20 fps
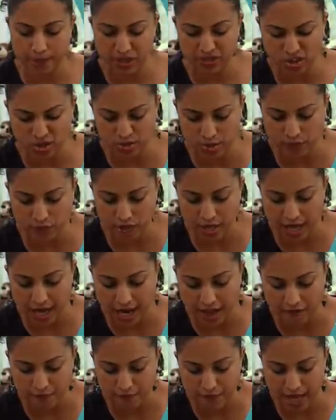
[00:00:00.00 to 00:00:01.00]
And those of you that
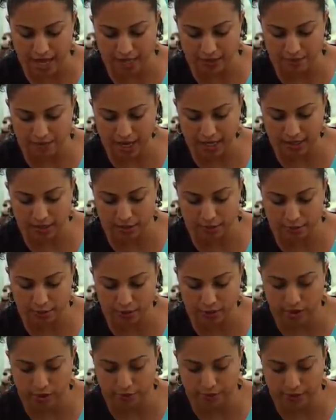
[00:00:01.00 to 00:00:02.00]
have made my little
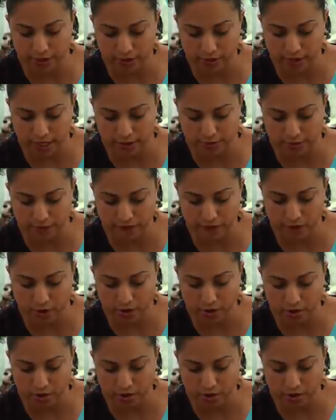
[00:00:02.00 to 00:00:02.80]
burrito pillowcase before,